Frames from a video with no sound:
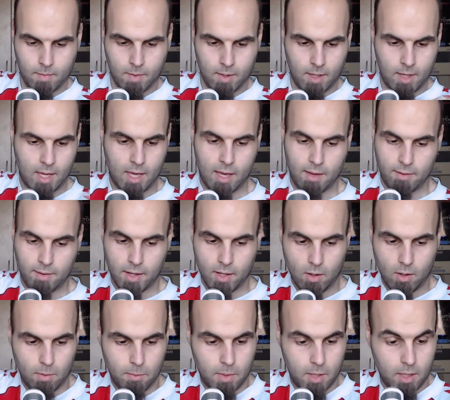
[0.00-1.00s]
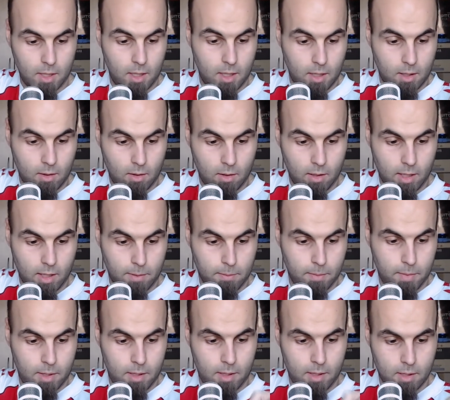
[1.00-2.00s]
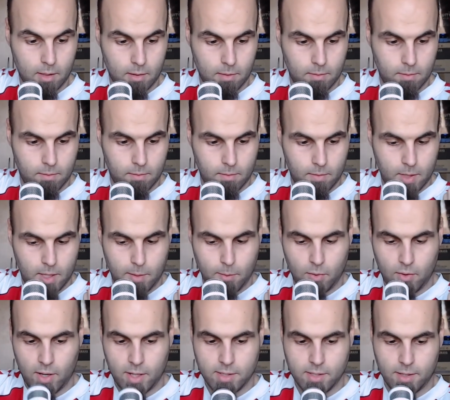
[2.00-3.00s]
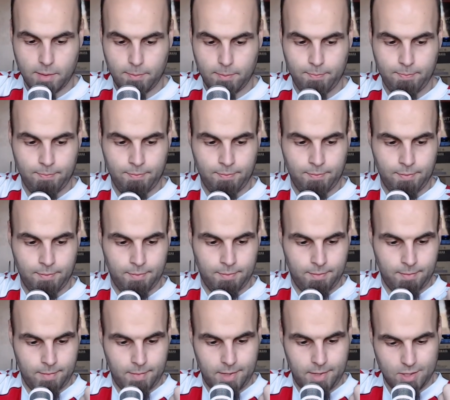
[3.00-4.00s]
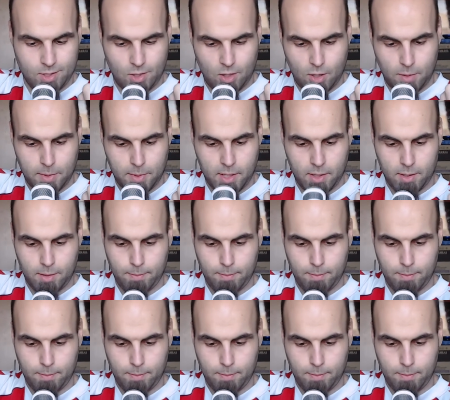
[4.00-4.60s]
Having it on my knee and all that, but improvising. It's all about it.